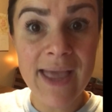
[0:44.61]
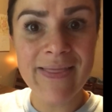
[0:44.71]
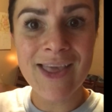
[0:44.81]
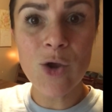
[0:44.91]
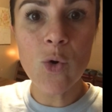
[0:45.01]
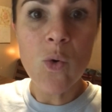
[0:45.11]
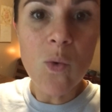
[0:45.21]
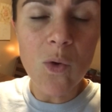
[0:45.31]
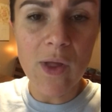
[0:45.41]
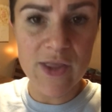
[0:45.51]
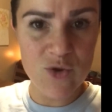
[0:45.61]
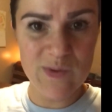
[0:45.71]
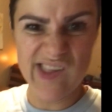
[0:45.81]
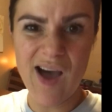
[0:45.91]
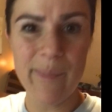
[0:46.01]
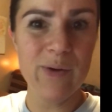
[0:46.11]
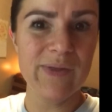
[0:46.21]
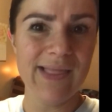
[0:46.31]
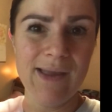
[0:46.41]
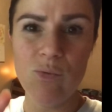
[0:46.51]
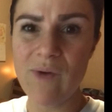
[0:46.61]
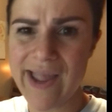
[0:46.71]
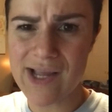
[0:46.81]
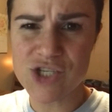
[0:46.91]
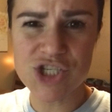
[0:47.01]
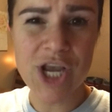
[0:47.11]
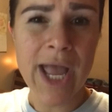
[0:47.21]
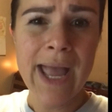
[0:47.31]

and then cool and you would top it with like ranch